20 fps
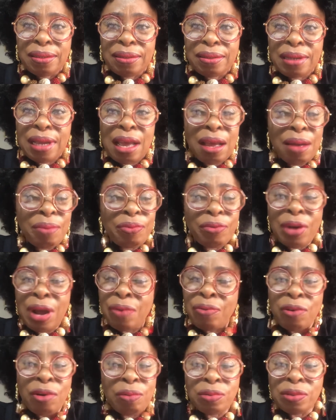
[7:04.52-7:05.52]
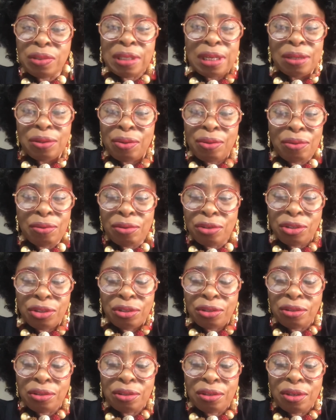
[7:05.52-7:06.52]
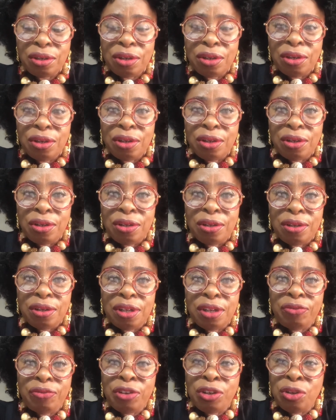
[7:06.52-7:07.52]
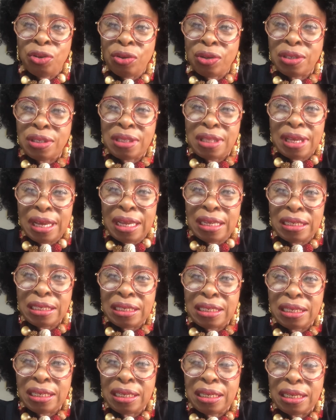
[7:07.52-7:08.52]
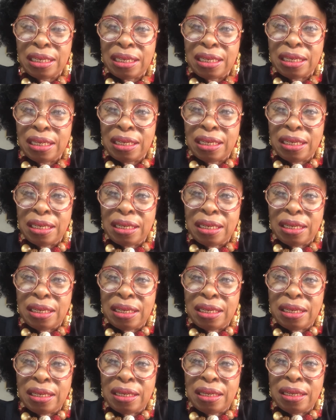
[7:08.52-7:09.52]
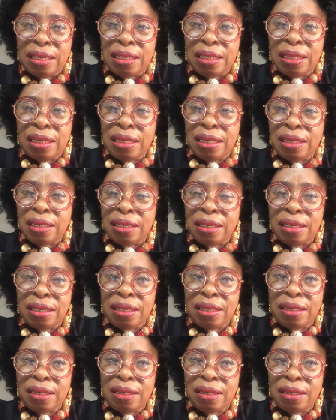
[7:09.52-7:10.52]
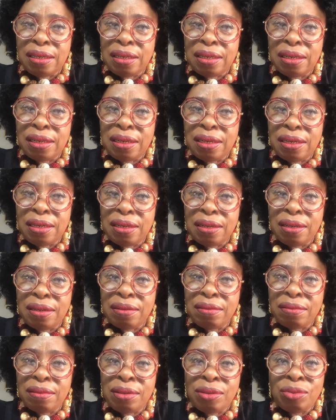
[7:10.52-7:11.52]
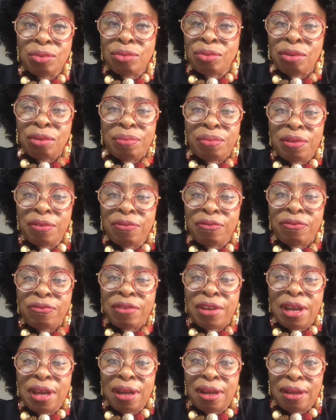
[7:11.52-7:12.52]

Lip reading: I've come to that conclusion. If he does that, then it will not be fair.